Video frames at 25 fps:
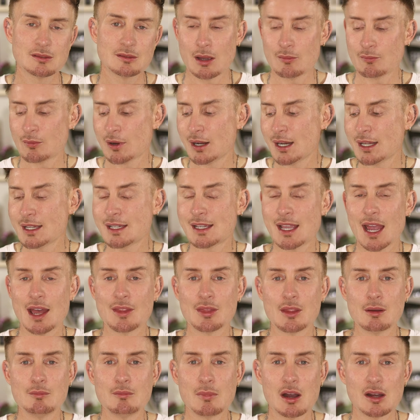and really
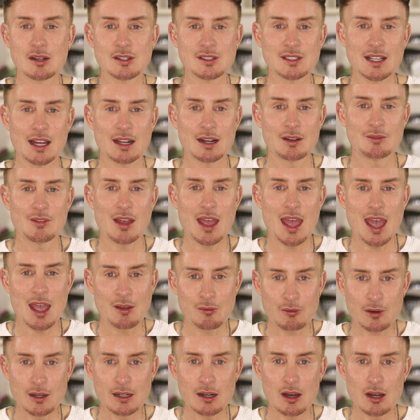get the most out of
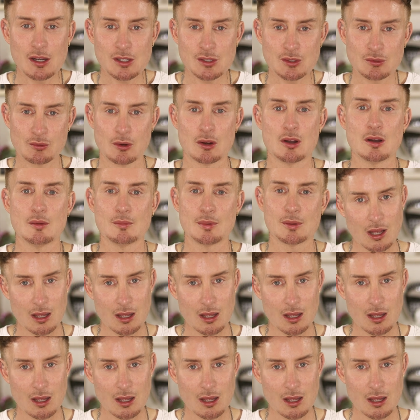every last drop.